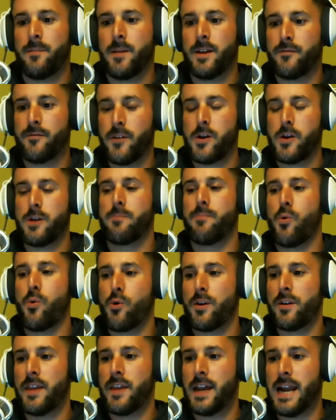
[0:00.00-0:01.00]
it's very
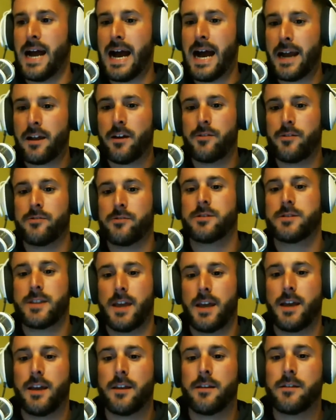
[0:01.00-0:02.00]
important that I
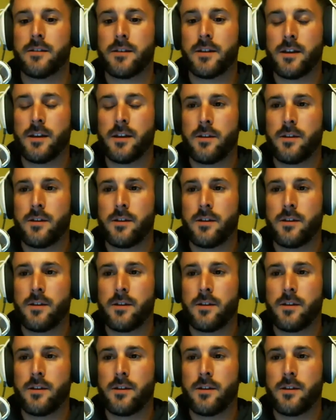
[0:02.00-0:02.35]
understand